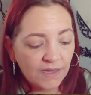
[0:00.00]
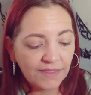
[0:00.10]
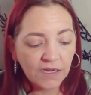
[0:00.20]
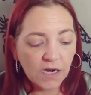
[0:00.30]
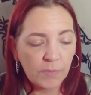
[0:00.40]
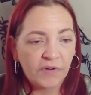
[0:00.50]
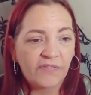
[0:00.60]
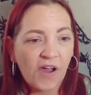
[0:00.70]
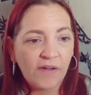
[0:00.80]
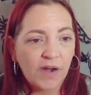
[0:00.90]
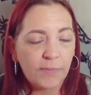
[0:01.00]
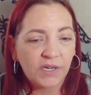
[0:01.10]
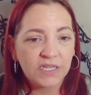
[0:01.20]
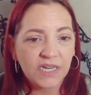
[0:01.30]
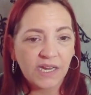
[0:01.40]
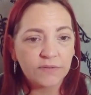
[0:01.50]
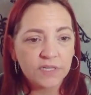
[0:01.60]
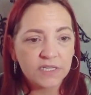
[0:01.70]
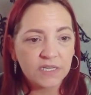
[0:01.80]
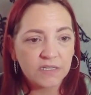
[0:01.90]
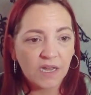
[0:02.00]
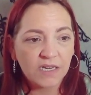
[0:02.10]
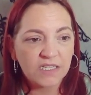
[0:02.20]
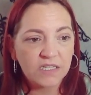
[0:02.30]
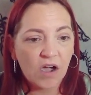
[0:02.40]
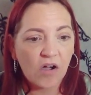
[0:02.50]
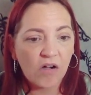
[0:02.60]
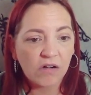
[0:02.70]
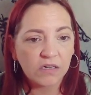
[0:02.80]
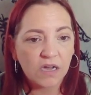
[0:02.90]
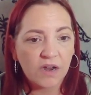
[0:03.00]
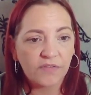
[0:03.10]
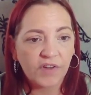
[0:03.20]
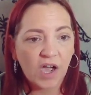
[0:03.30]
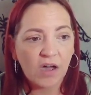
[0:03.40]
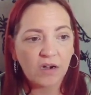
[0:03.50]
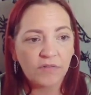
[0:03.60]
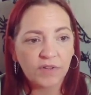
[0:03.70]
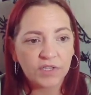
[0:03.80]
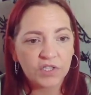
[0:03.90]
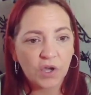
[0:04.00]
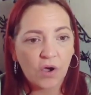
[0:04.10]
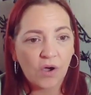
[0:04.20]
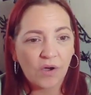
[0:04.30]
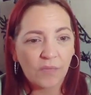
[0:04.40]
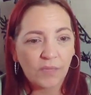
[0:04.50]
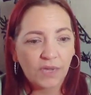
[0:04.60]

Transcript: I think I prefer it because it gives us this like dark kind of colour at the top.